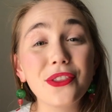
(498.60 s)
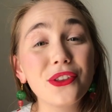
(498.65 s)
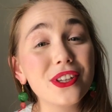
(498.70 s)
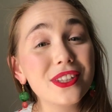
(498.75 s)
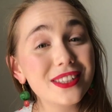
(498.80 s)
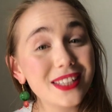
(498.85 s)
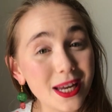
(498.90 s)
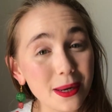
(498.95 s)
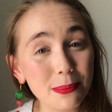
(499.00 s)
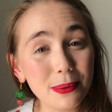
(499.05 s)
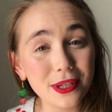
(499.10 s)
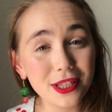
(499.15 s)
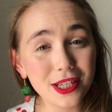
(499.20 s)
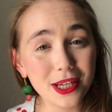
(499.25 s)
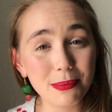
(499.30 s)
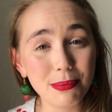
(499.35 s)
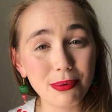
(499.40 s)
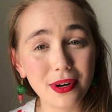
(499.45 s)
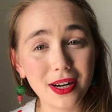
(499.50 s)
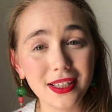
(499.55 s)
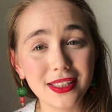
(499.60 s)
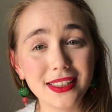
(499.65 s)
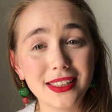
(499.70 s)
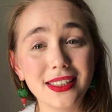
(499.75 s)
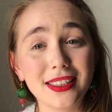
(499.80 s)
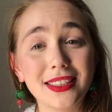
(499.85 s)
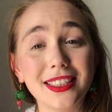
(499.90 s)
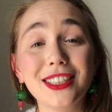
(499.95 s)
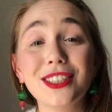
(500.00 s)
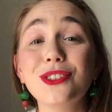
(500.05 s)
and the deputy
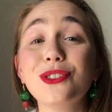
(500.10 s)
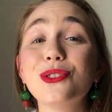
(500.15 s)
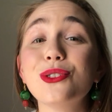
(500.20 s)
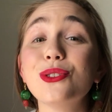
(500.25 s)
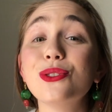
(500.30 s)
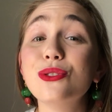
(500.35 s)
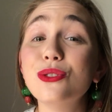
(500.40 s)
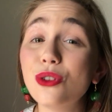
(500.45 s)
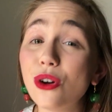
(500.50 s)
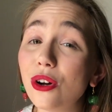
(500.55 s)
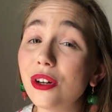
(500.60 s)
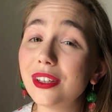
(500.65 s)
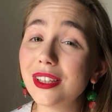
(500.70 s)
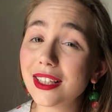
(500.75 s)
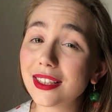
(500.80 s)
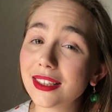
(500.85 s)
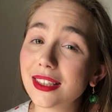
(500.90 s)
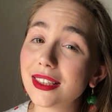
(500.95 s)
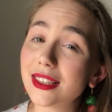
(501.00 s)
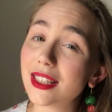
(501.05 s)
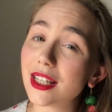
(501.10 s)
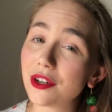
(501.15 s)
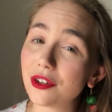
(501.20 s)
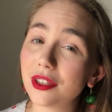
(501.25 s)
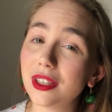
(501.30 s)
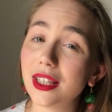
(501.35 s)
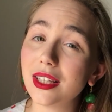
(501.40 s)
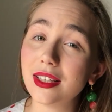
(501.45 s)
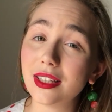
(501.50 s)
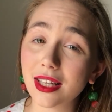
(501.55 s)
president do not
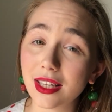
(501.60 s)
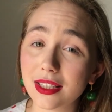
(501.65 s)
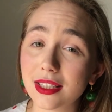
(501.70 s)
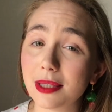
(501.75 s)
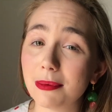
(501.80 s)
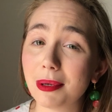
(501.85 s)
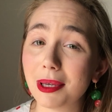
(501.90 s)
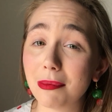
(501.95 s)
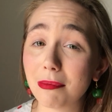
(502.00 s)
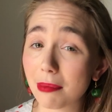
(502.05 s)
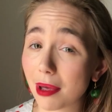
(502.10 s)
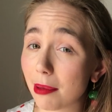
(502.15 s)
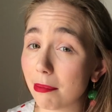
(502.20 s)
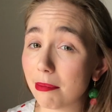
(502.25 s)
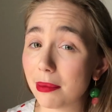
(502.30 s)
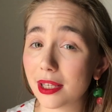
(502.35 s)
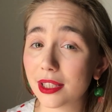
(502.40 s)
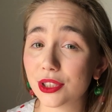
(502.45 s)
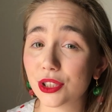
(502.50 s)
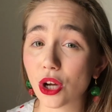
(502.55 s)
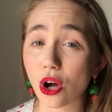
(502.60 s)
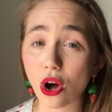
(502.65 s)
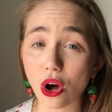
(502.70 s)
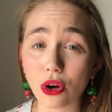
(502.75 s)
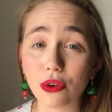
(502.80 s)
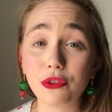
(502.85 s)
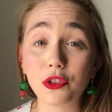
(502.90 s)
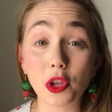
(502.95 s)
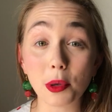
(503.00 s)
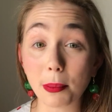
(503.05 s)
necessarily need to be members
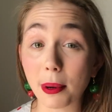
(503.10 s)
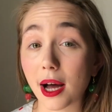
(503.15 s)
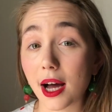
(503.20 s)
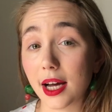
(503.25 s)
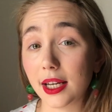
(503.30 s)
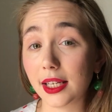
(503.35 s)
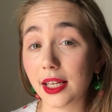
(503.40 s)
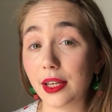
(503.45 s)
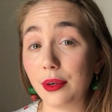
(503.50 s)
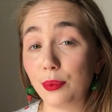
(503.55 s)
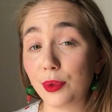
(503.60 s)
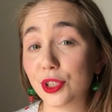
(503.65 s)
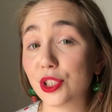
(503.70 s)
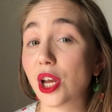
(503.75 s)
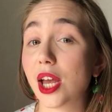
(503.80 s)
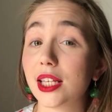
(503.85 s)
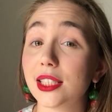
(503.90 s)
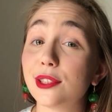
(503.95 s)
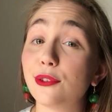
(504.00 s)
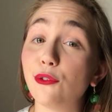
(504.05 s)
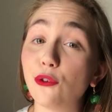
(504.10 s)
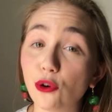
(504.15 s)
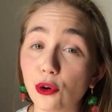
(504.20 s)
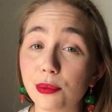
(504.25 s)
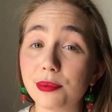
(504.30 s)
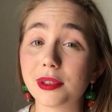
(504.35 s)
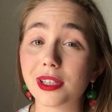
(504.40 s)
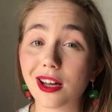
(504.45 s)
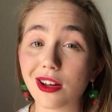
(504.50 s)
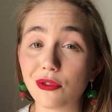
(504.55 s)
of the party which has
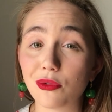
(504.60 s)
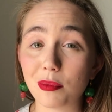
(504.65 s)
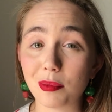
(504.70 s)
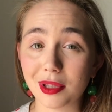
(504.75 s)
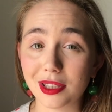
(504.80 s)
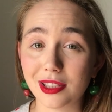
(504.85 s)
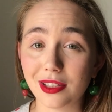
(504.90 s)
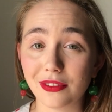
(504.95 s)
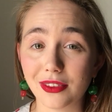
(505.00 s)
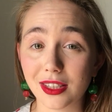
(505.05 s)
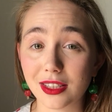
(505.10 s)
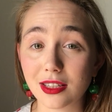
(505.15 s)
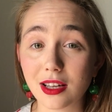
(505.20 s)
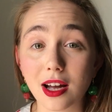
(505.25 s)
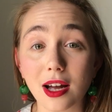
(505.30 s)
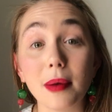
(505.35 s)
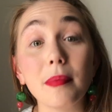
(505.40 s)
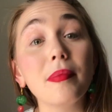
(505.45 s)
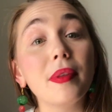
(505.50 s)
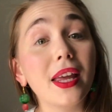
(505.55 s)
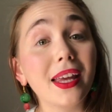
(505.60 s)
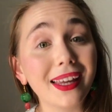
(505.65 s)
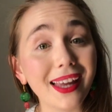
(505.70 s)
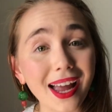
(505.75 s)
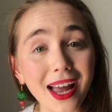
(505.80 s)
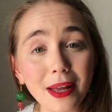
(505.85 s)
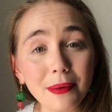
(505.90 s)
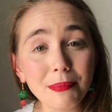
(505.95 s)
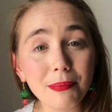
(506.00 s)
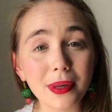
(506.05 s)
formed government at the time. They
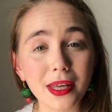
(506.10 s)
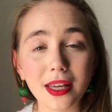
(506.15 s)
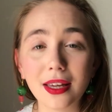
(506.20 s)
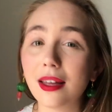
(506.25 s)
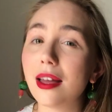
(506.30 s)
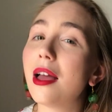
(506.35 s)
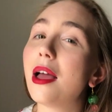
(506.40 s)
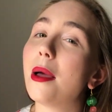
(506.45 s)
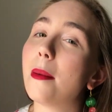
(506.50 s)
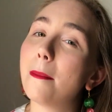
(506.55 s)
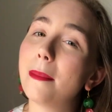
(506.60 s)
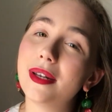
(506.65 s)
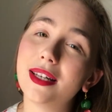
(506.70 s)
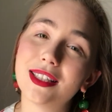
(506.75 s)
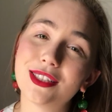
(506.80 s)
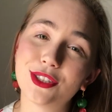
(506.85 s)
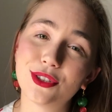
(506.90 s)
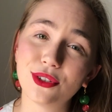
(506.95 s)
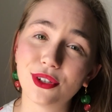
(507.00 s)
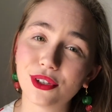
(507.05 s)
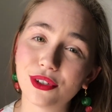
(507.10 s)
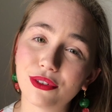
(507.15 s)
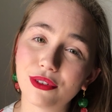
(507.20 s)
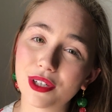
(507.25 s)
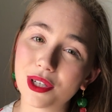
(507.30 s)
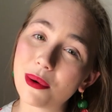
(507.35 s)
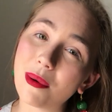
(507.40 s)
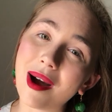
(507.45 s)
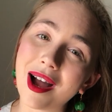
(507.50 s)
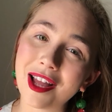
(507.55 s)
can be, but it's not a
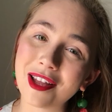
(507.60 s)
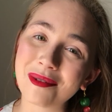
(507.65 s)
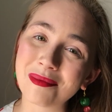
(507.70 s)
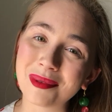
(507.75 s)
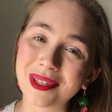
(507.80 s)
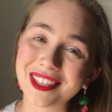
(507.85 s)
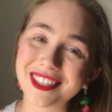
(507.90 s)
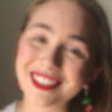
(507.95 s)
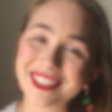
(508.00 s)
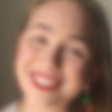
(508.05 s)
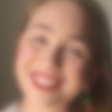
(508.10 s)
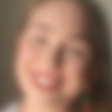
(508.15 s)
requirement.